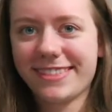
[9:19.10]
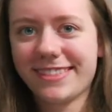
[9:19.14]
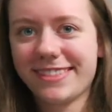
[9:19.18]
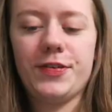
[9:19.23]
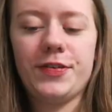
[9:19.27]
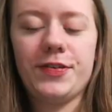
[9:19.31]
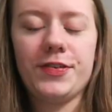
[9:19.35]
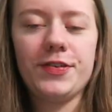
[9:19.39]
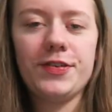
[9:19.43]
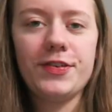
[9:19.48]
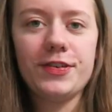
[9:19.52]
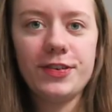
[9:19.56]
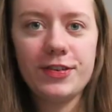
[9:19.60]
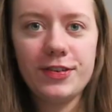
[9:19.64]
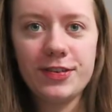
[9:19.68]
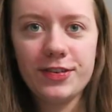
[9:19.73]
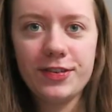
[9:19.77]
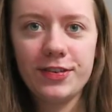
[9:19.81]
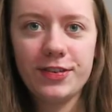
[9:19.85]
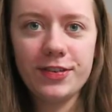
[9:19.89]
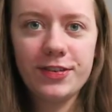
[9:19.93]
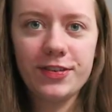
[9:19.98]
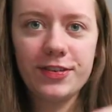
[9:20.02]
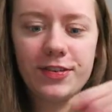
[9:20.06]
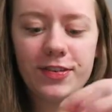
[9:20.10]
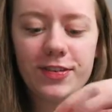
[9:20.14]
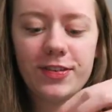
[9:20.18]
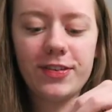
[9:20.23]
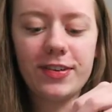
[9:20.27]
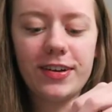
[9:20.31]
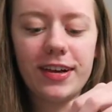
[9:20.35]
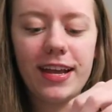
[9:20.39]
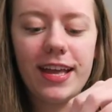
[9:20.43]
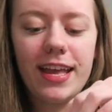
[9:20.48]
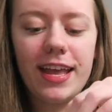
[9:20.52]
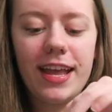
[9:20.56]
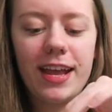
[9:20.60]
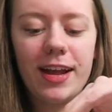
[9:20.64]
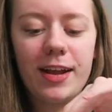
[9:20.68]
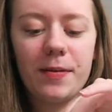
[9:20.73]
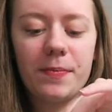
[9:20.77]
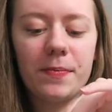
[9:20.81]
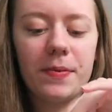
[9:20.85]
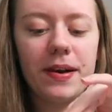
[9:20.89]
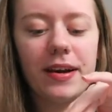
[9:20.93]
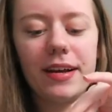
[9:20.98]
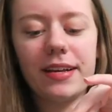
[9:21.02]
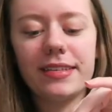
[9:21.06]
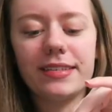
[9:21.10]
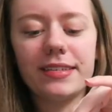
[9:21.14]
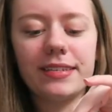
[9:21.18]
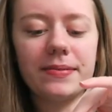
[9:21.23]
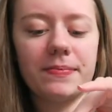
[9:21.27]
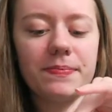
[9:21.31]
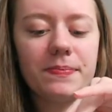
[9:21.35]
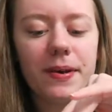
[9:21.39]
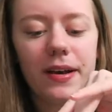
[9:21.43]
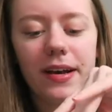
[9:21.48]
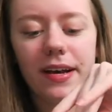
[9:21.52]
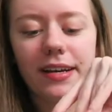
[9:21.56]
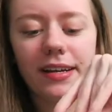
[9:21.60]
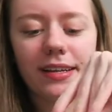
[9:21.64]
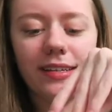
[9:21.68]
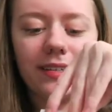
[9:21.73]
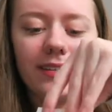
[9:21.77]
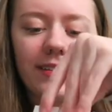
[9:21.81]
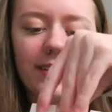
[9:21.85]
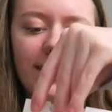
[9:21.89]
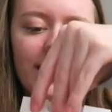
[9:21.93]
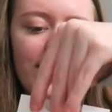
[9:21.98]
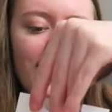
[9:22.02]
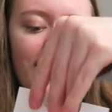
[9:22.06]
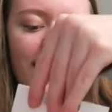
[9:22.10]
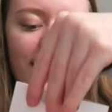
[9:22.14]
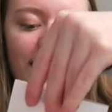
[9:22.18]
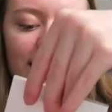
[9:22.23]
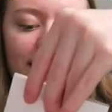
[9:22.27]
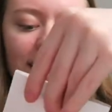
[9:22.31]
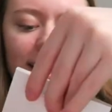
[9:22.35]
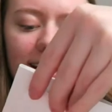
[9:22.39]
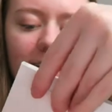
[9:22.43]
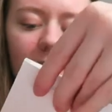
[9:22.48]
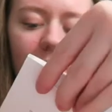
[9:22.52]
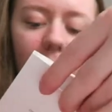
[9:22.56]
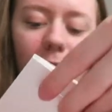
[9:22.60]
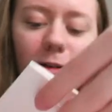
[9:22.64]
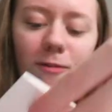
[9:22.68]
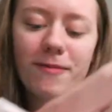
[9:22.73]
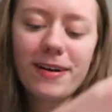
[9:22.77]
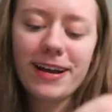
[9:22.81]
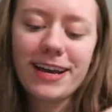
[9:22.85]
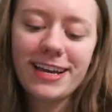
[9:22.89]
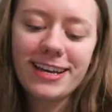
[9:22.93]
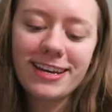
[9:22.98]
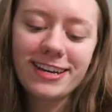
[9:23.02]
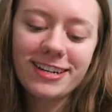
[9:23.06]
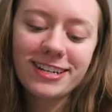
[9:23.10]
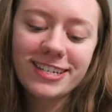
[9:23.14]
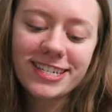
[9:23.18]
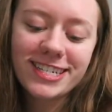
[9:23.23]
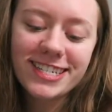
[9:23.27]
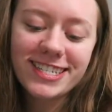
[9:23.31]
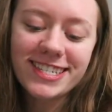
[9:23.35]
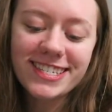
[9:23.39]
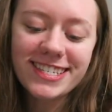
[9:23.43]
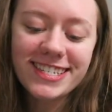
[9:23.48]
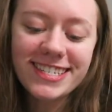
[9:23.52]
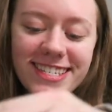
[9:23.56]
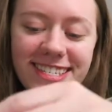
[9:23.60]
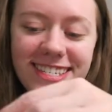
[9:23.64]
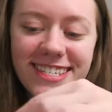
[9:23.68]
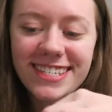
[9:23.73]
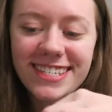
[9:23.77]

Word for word: Ooh, AirPods unboxing. Oh my gosh, they